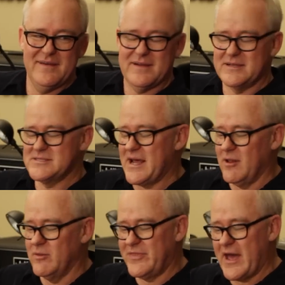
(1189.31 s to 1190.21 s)

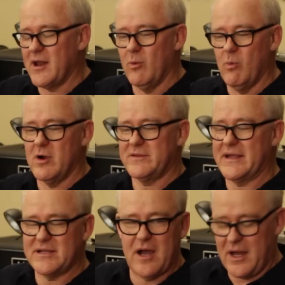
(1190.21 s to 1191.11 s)
Because that'll work,
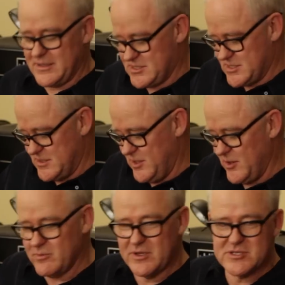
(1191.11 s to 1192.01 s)
that constant,
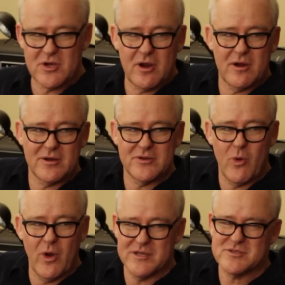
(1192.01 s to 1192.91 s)
guitar
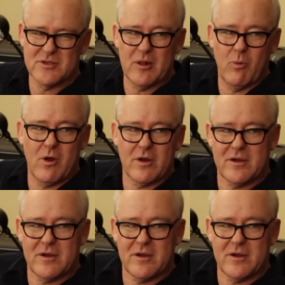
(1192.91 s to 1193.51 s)
noise, it'll work.